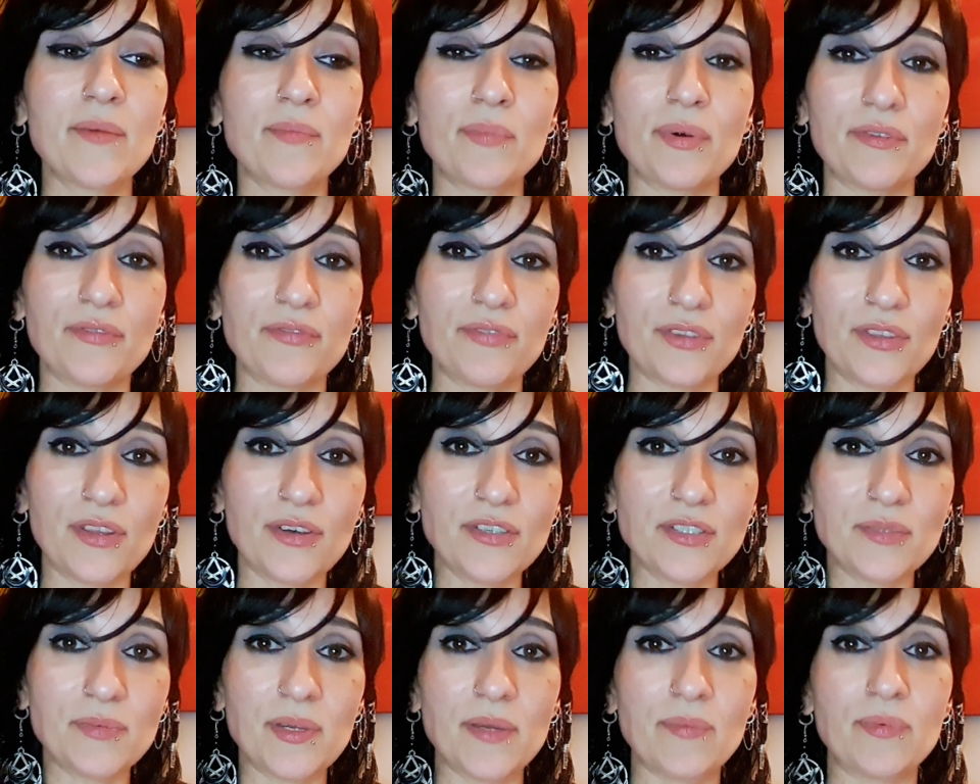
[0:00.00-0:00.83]
But for
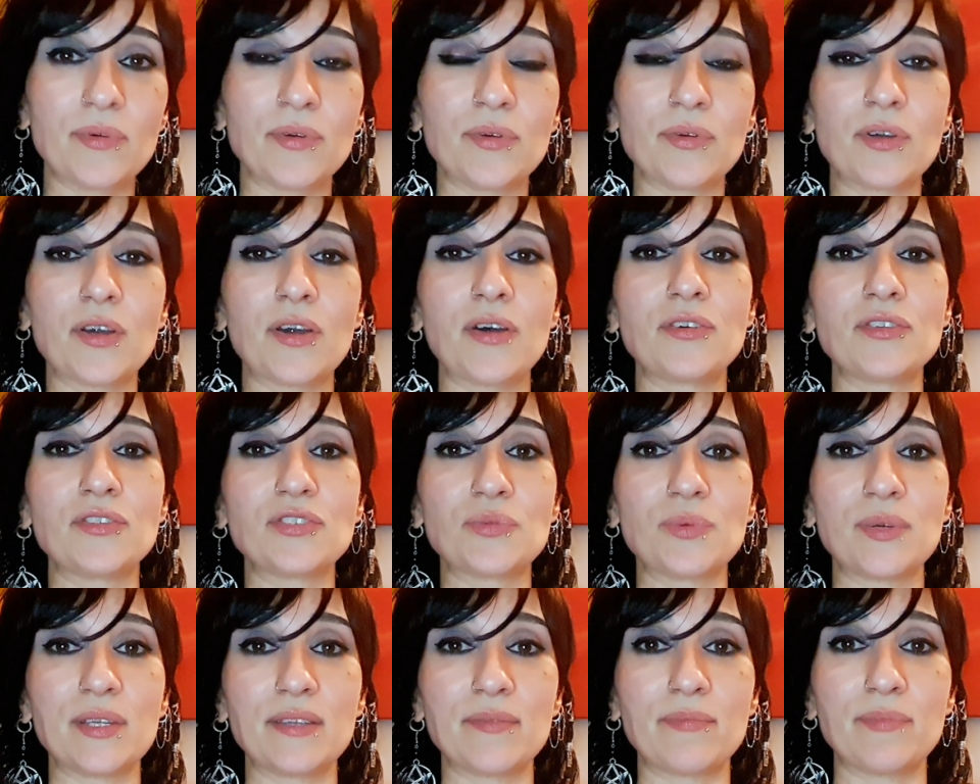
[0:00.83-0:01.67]
those people who
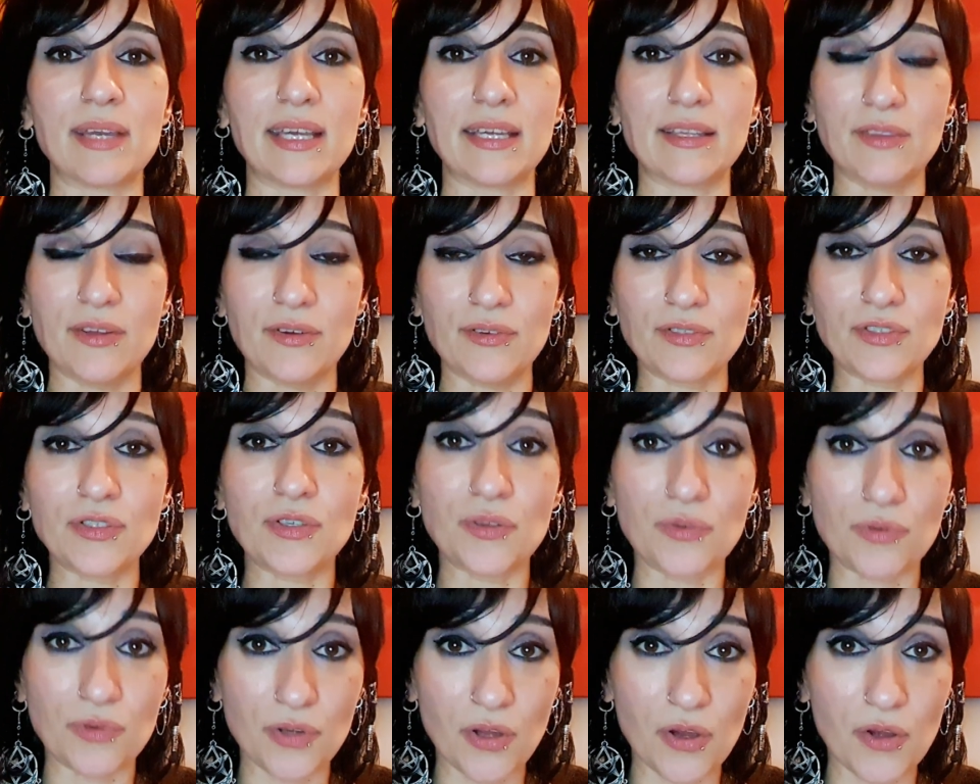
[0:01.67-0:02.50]
coach with me, those
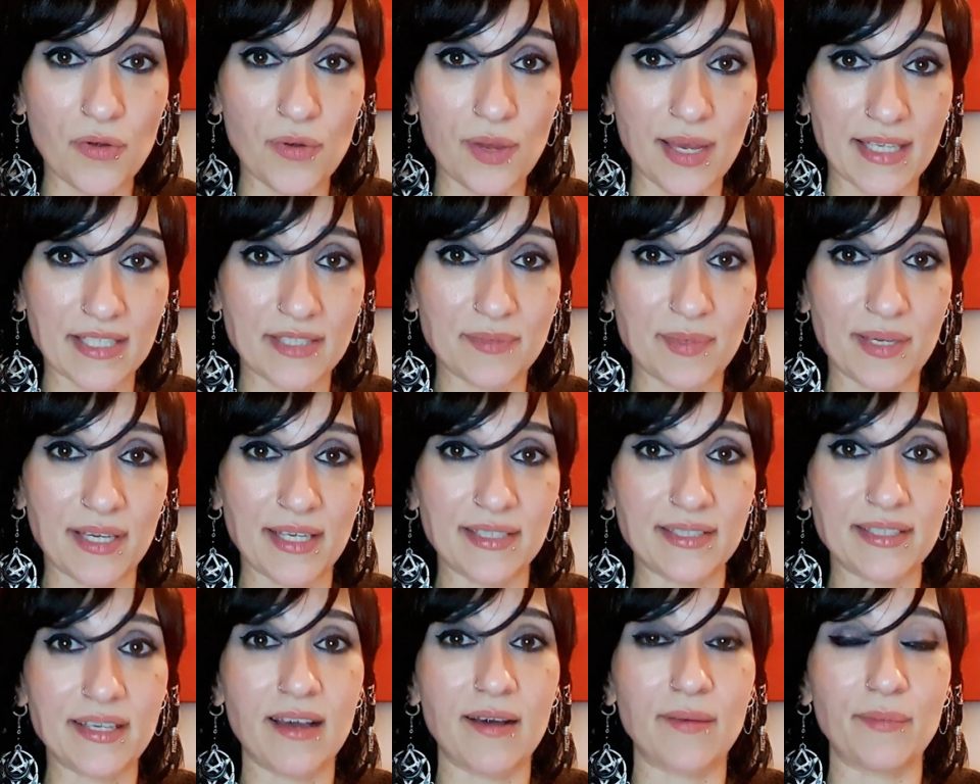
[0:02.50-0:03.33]
who know
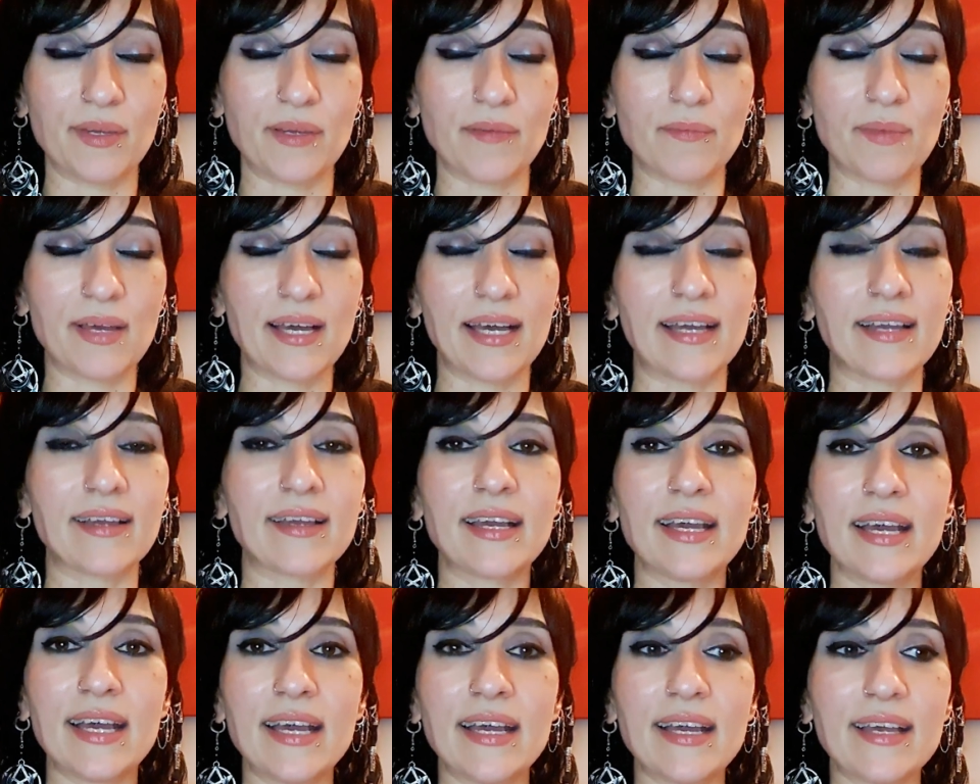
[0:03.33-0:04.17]
SP is coming
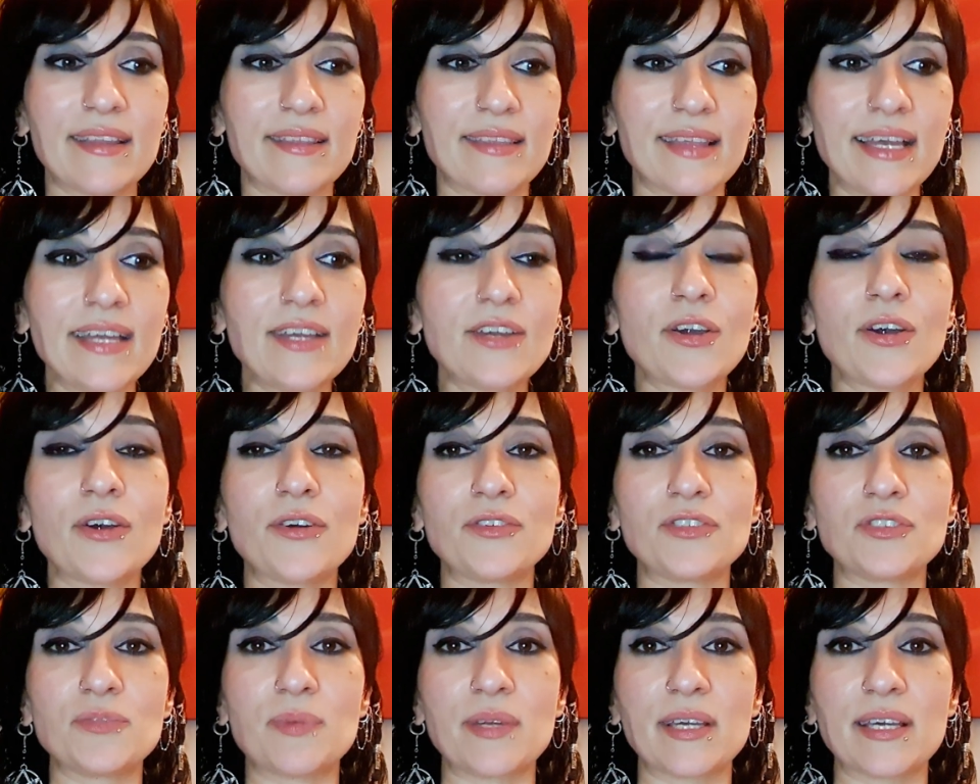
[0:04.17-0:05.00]
back, they
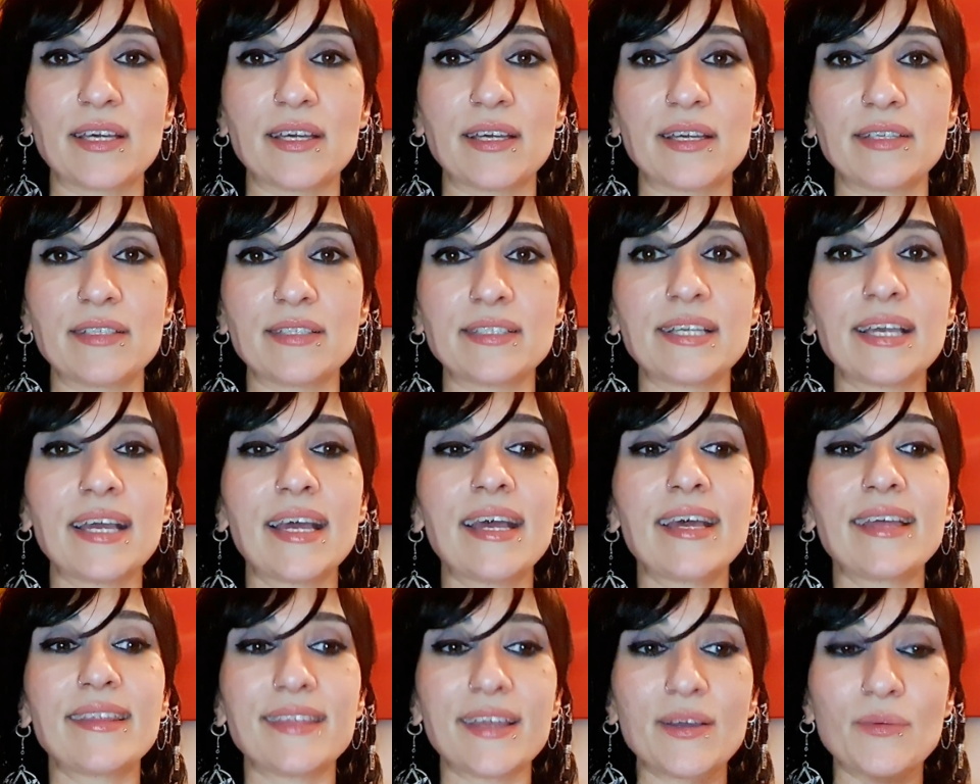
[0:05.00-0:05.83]
coach because
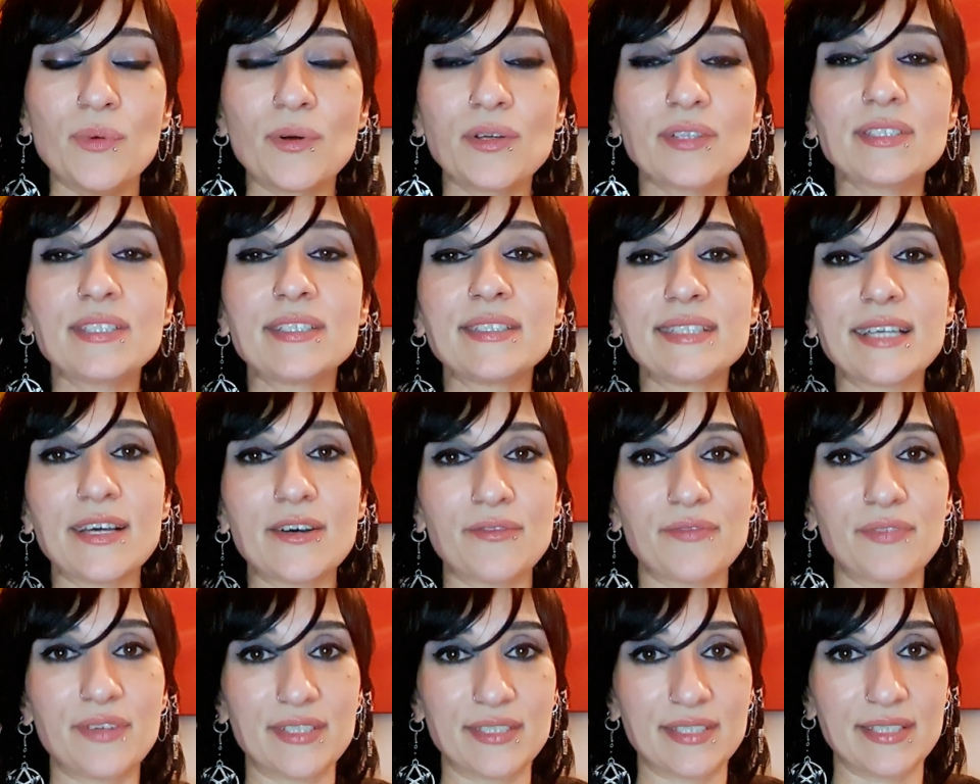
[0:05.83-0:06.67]
they want to
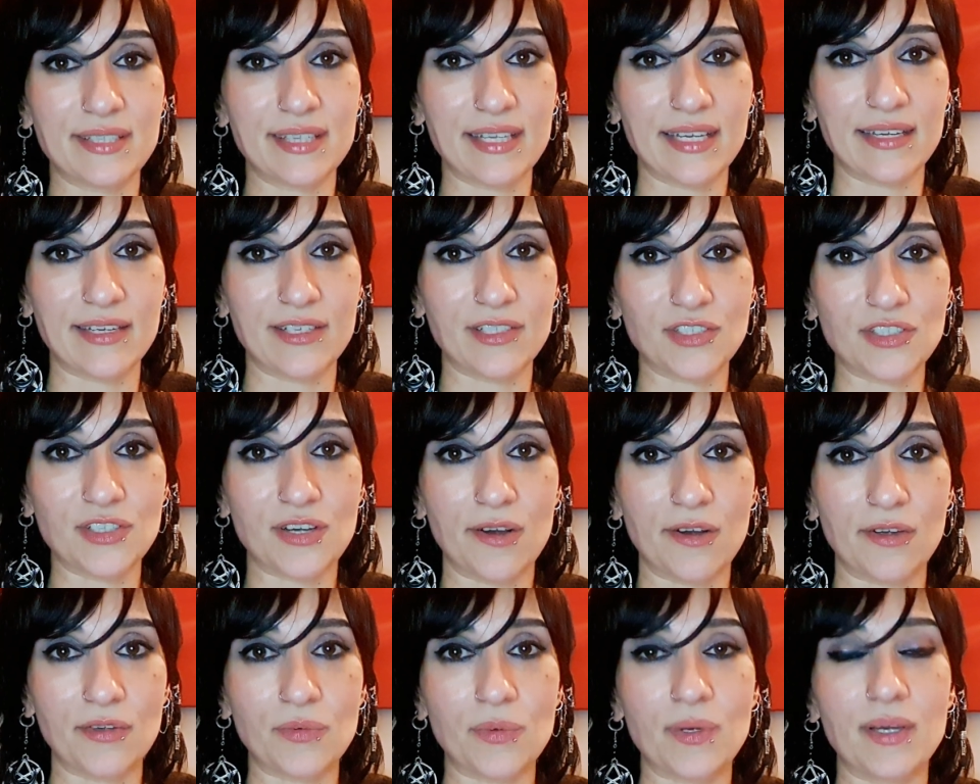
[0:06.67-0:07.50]
delve into the inner
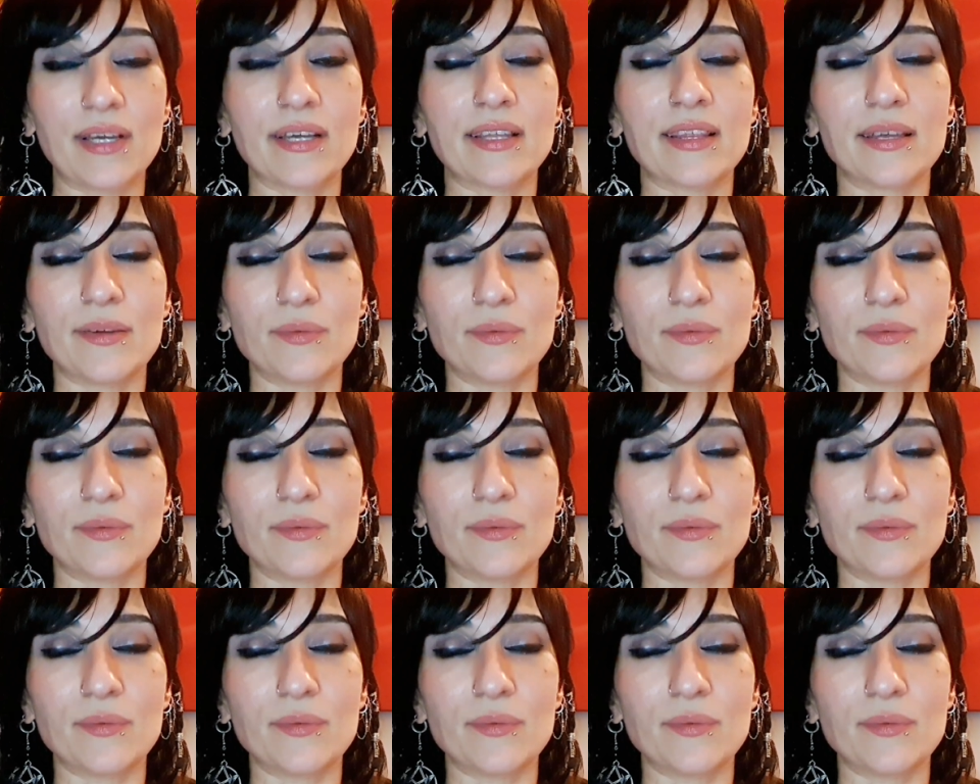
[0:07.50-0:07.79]
child work.